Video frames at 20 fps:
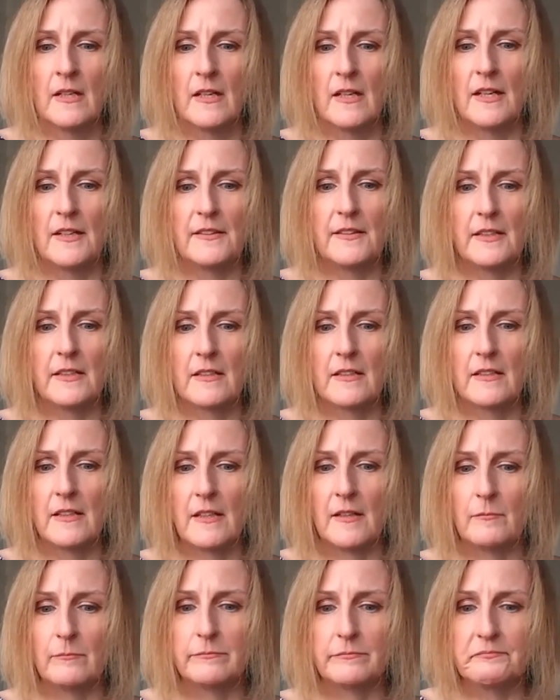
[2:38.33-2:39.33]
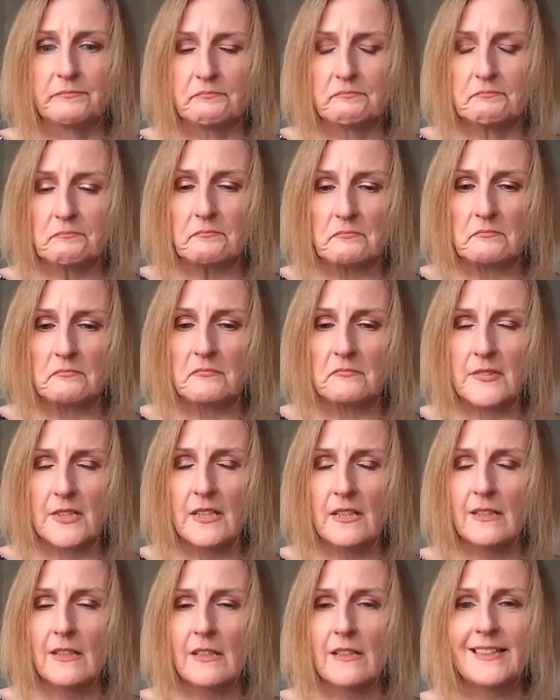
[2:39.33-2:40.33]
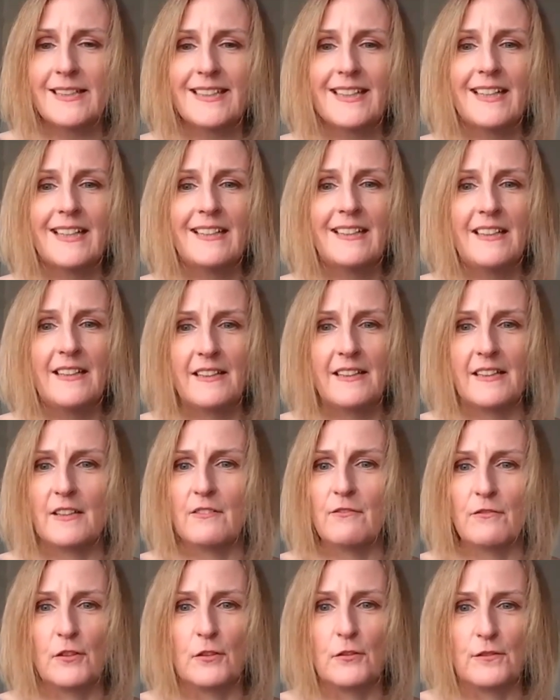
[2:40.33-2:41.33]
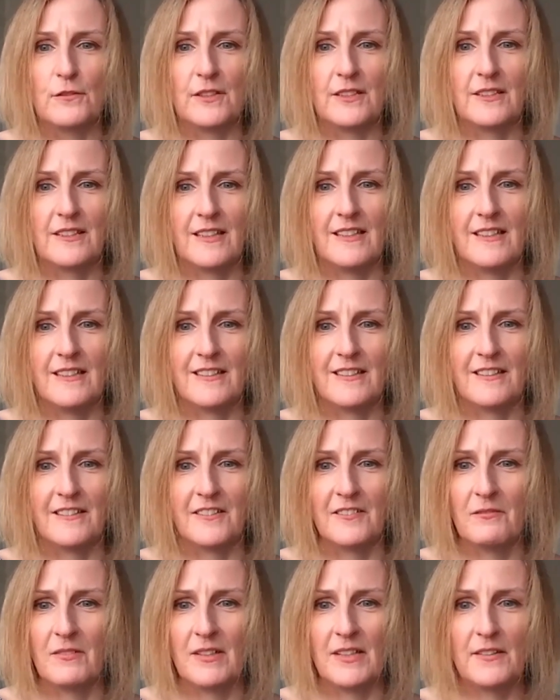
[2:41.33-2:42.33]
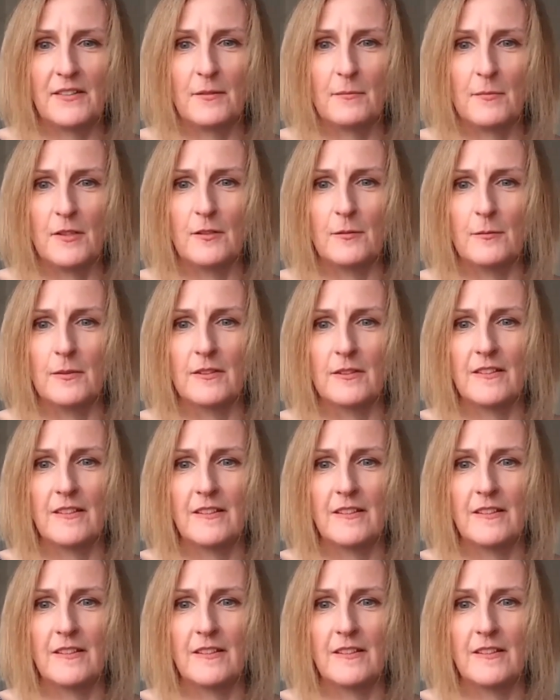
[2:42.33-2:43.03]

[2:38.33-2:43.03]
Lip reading: I think, like anything involving data at the moment,